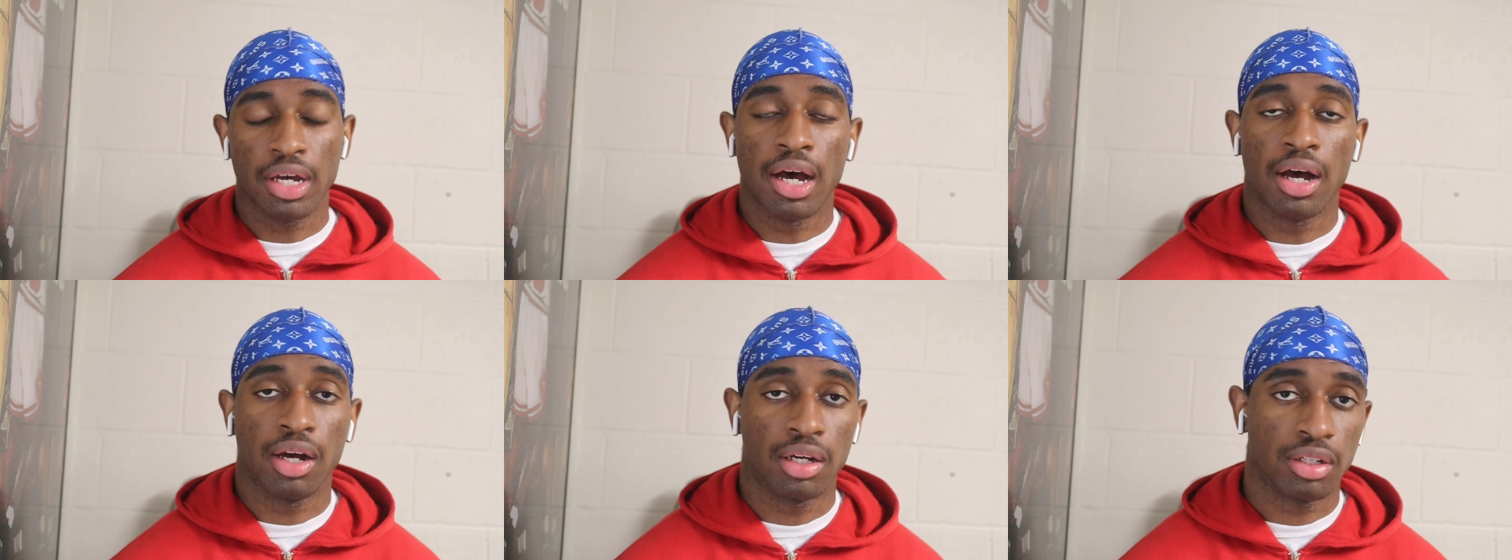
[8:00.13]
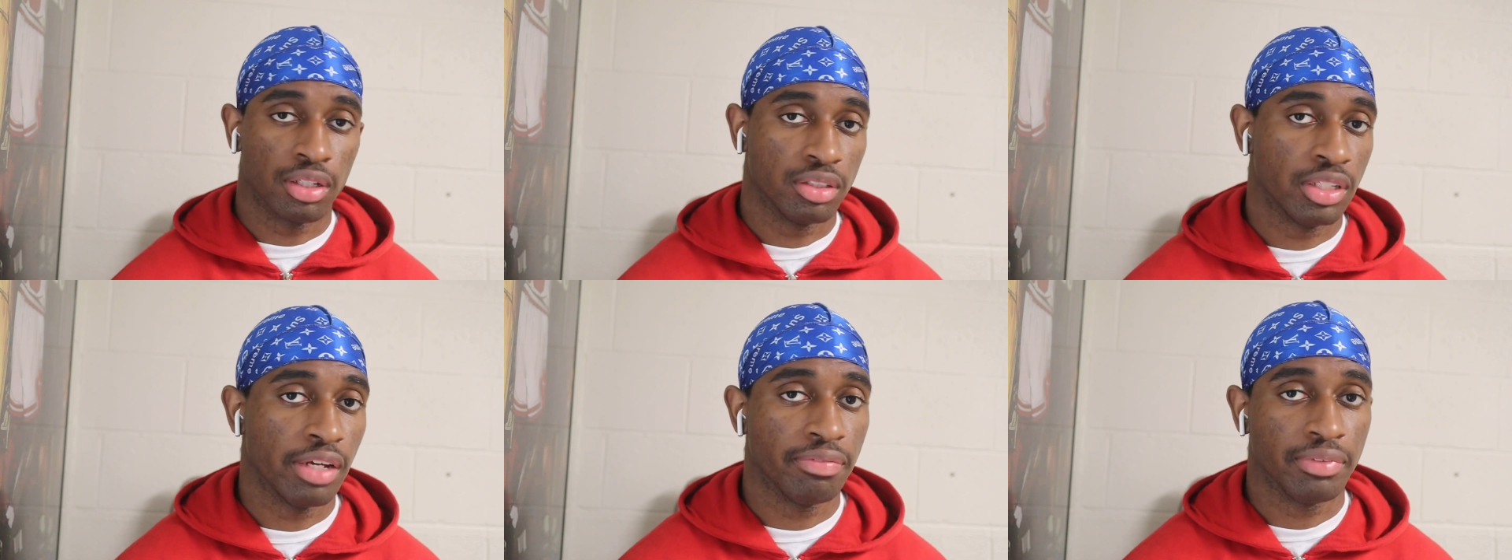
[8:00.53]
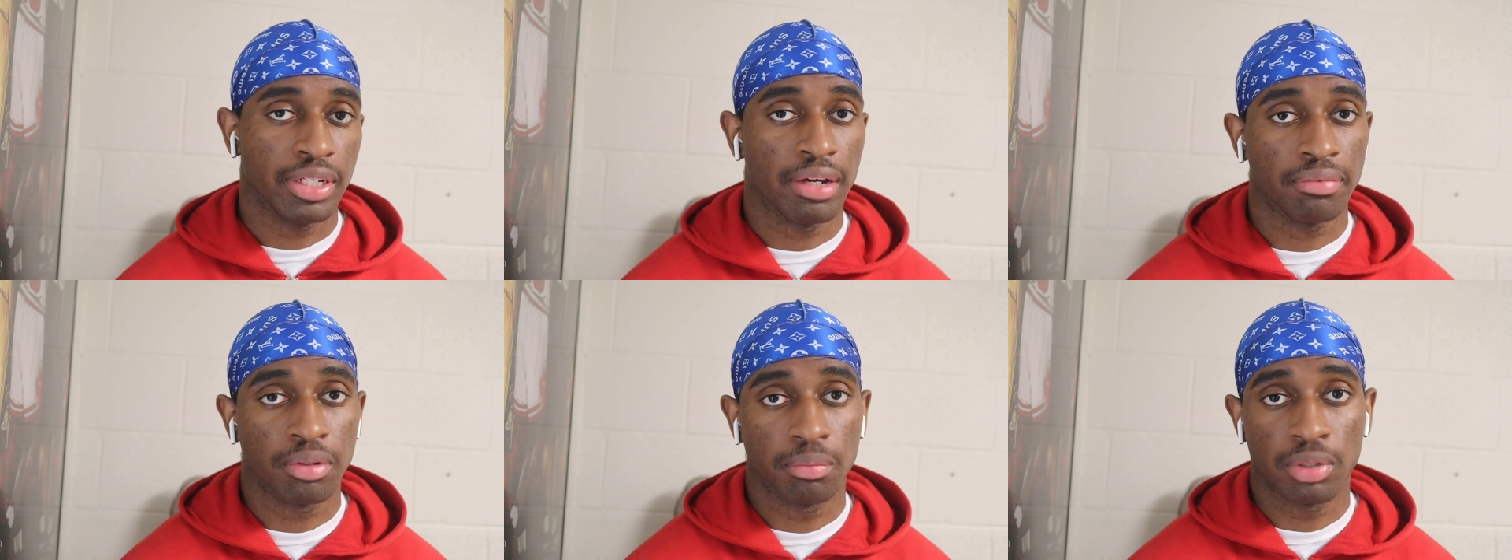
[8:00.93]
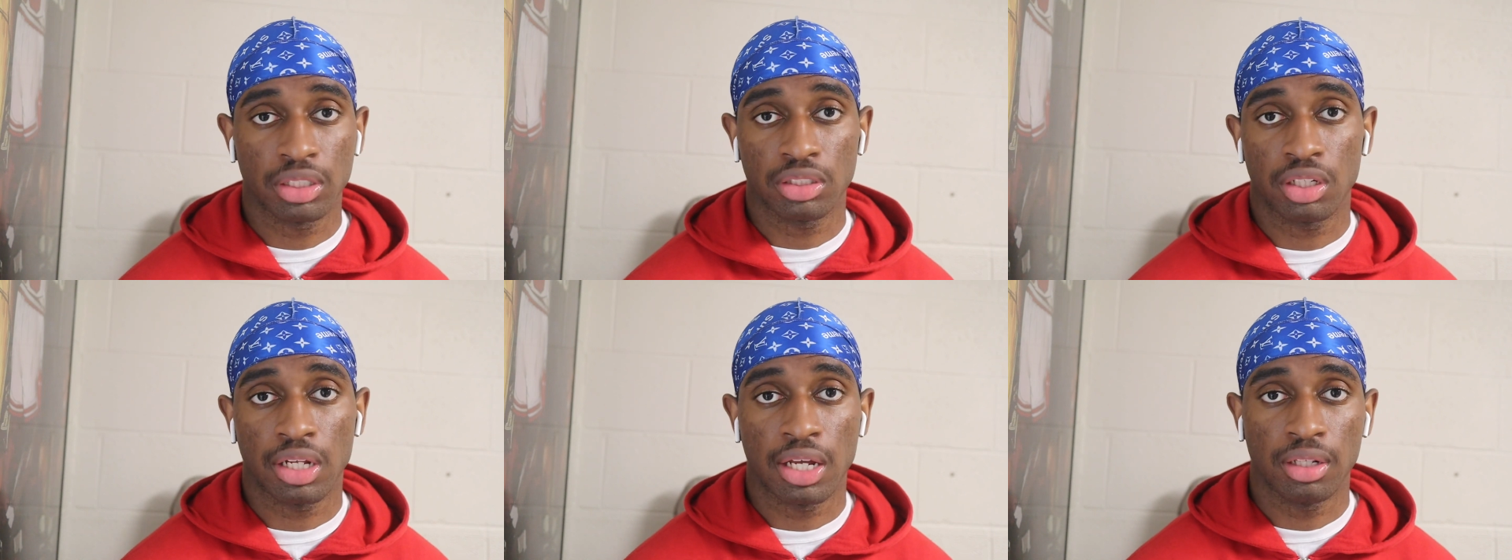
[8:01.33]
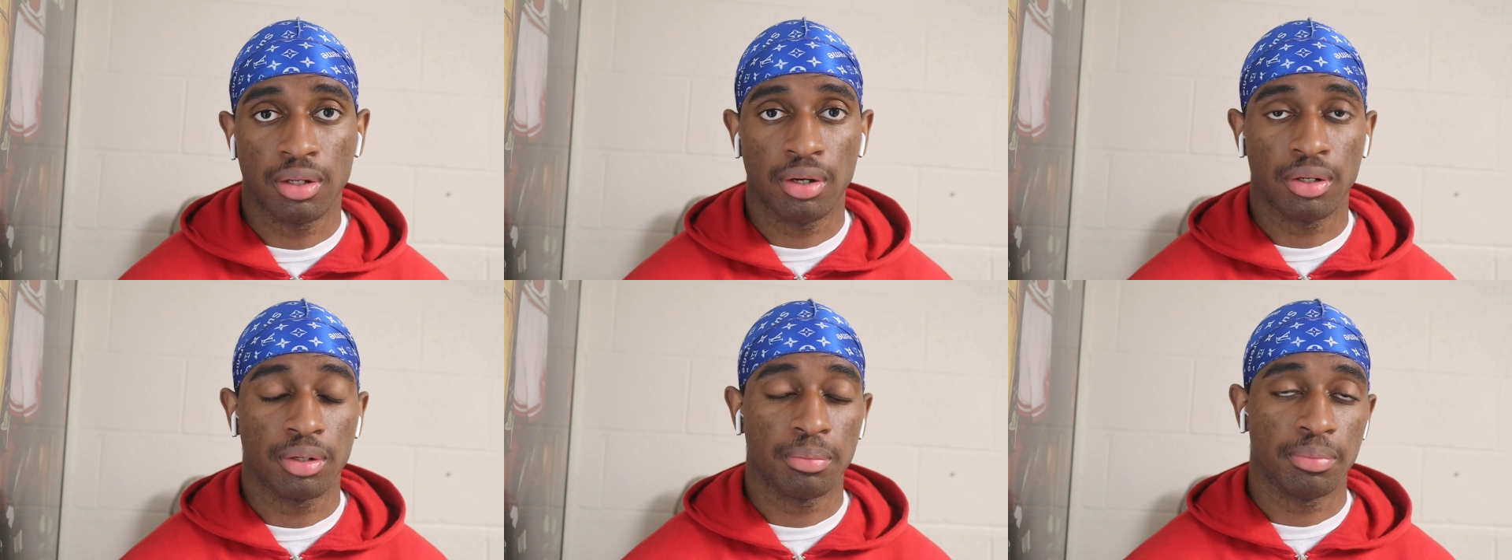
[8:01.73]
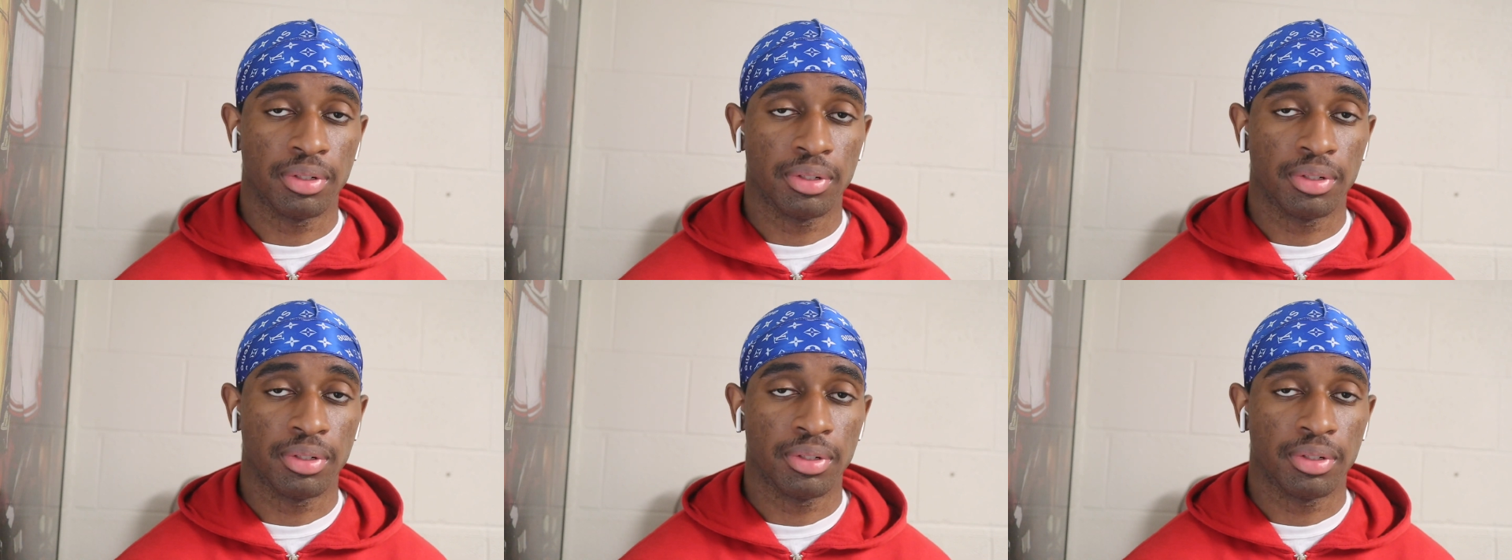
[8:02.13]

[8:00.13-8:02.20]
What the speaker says: I'll definitely have to brush a lot longer.